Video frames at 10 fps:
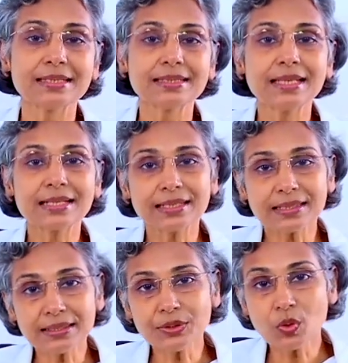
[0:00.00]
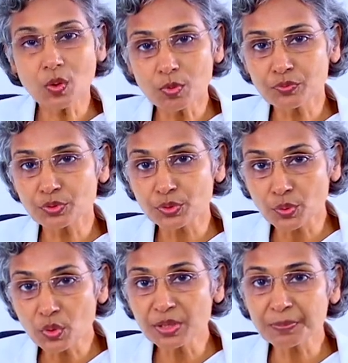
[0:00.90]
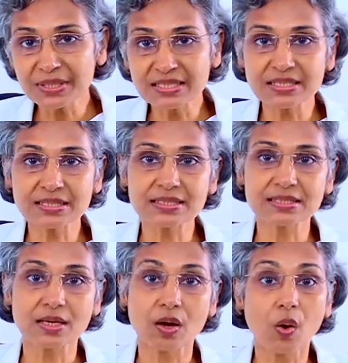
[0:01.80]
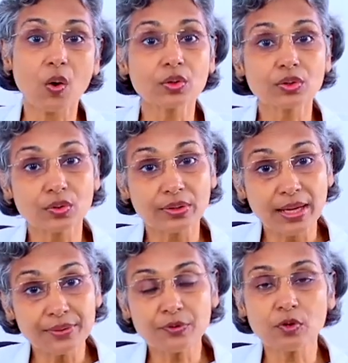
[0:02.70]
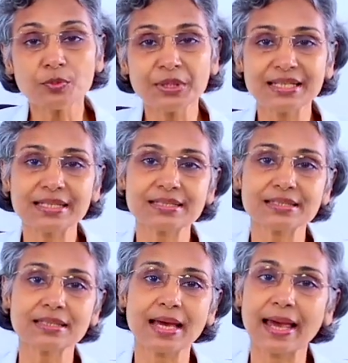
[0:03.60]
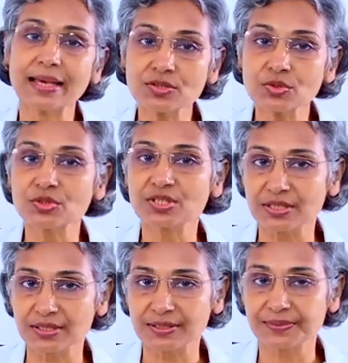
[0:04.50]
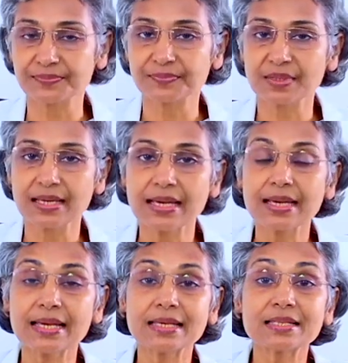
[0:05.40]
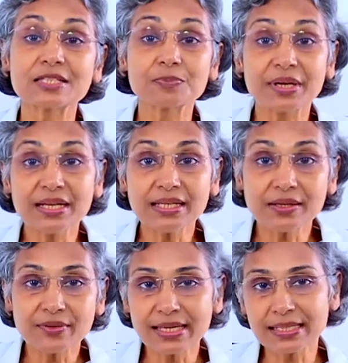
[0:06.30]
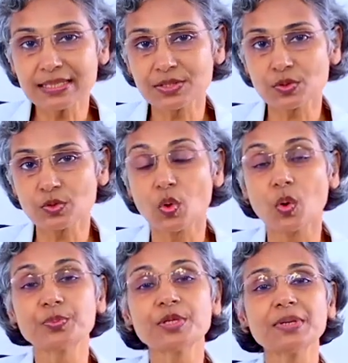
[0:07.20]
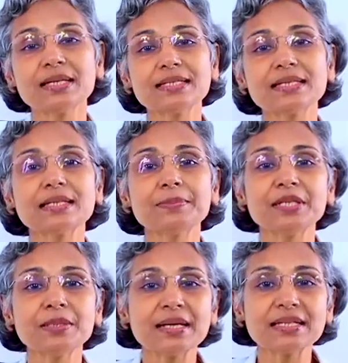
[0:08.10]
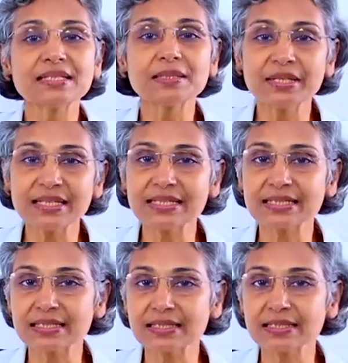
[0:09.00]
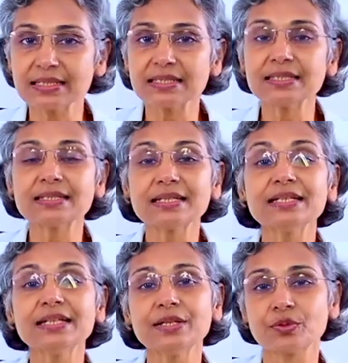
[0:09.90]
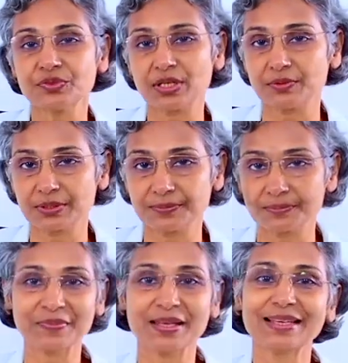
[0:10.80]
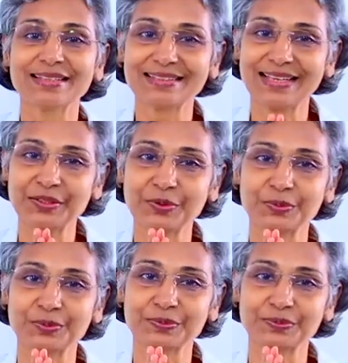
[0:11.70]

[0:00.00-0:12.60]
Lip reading: The current norm of chronic patients on lifelong medication has to change. Spreading awareness on optimizing and minimizing medication is the need of the hour. Thank you.